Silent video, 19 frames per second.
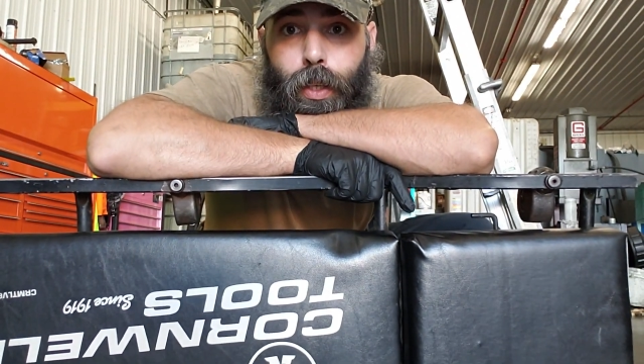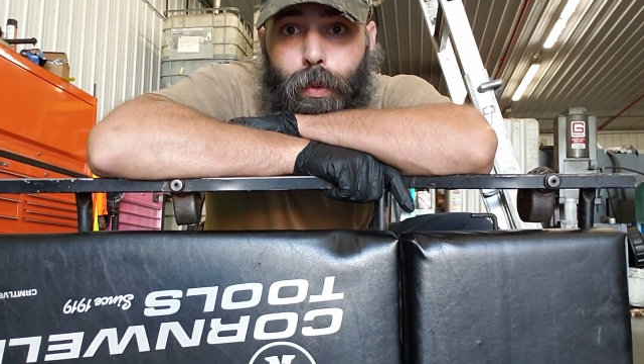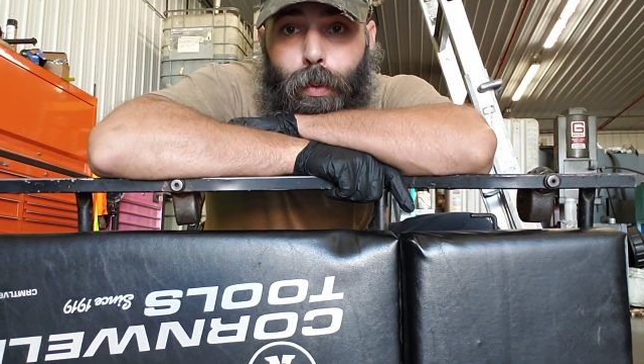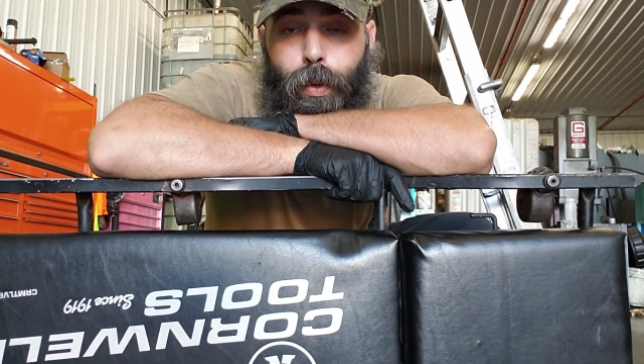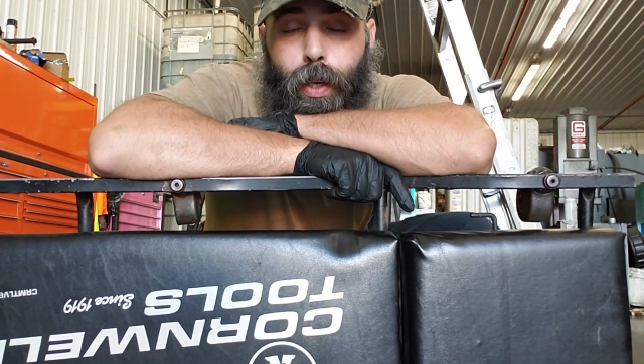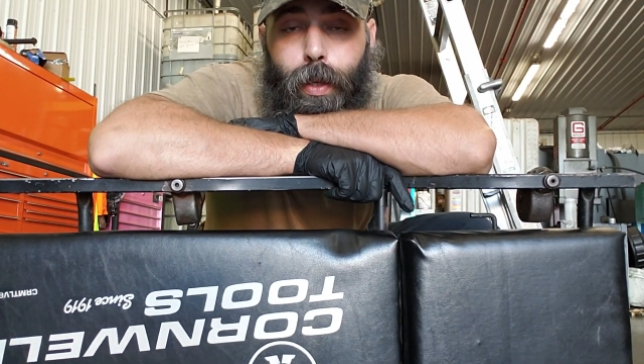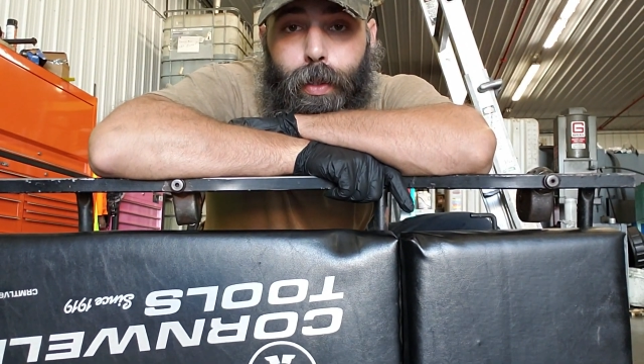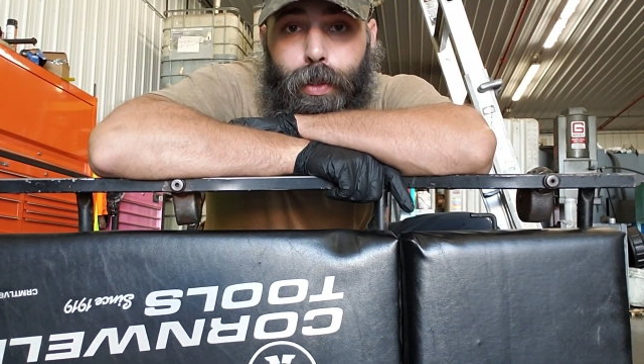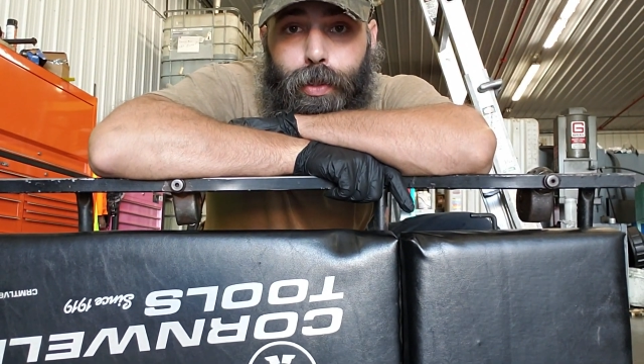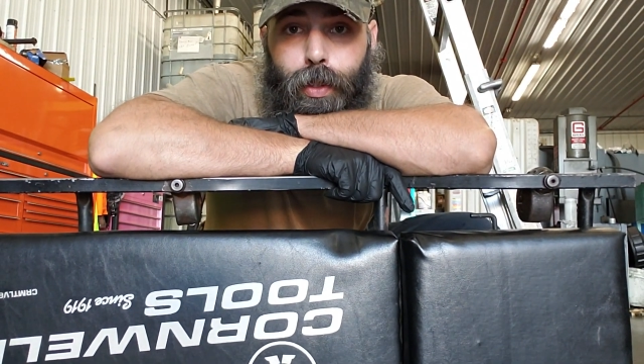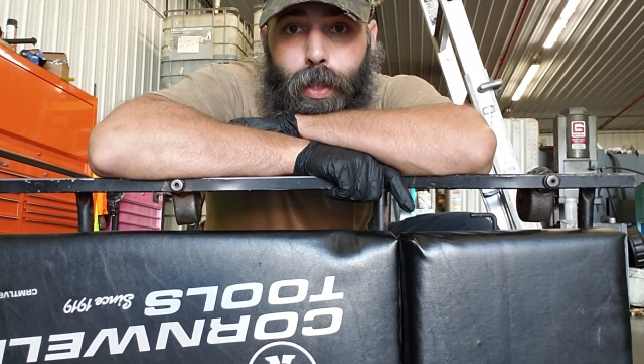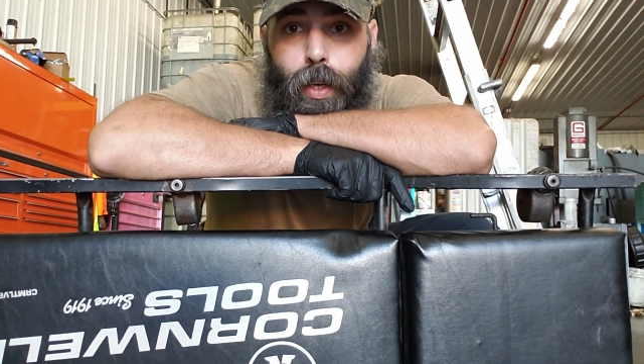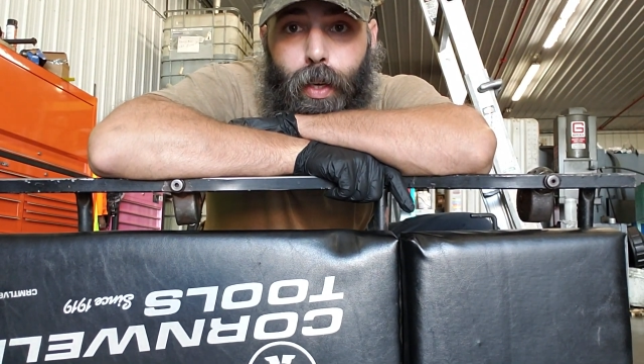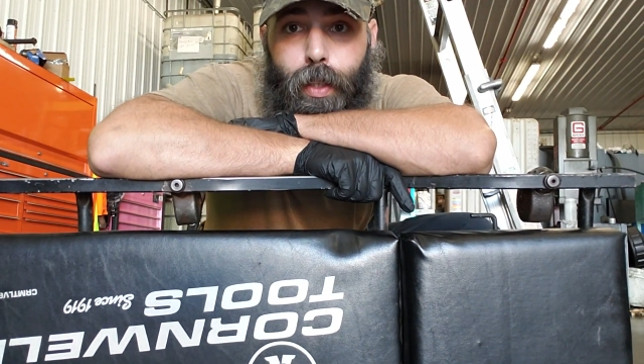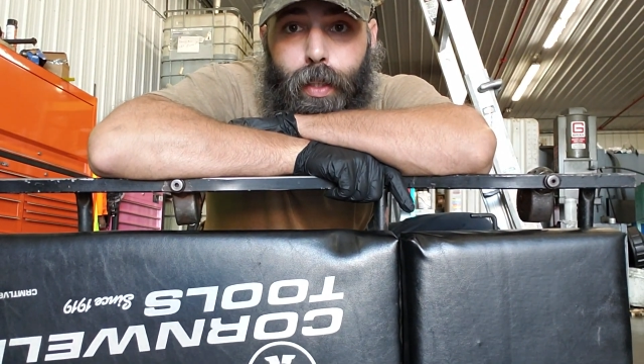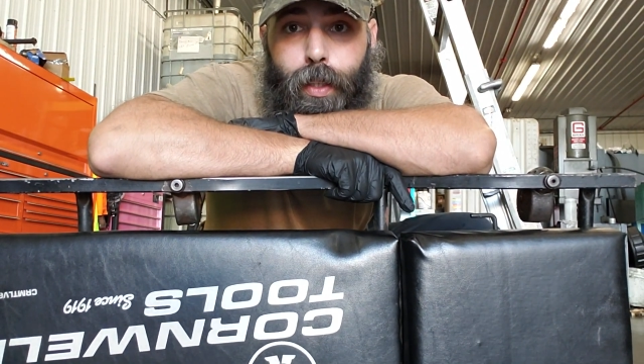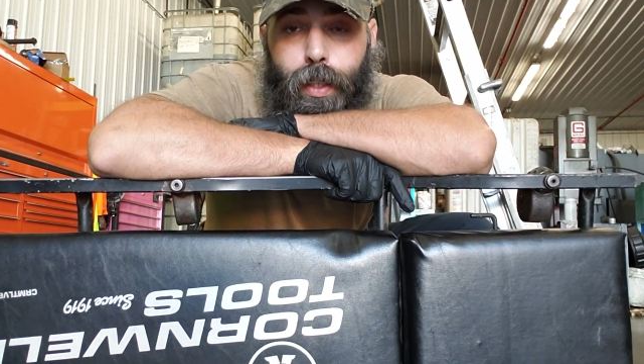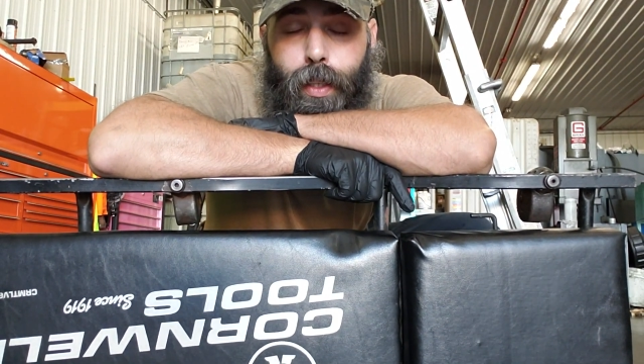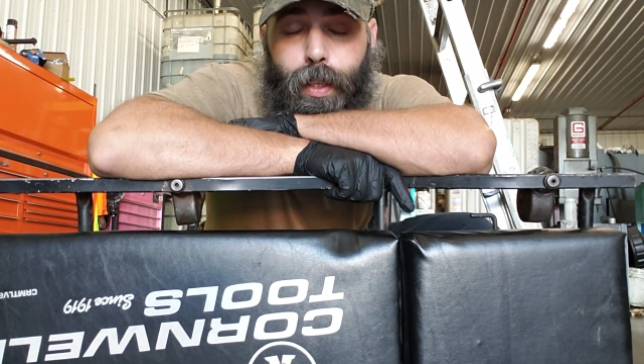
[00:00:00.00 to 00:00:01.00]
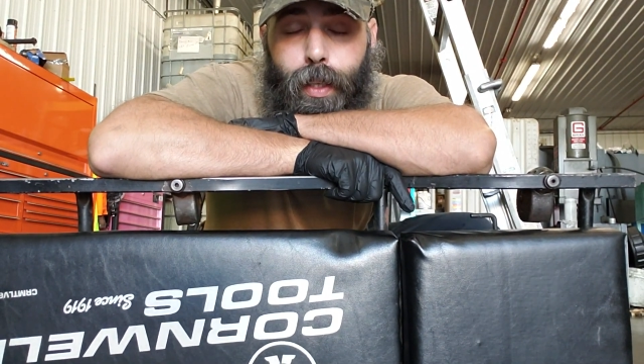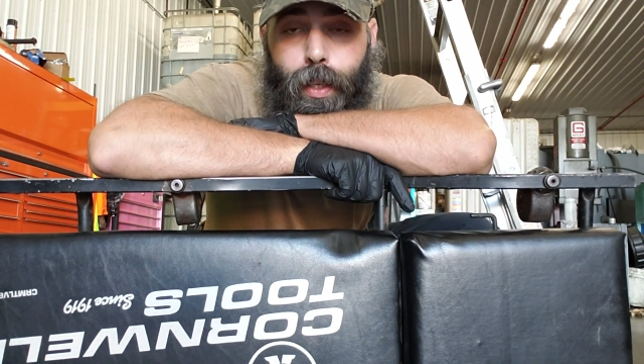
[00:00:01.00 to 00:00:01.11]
when I was talking to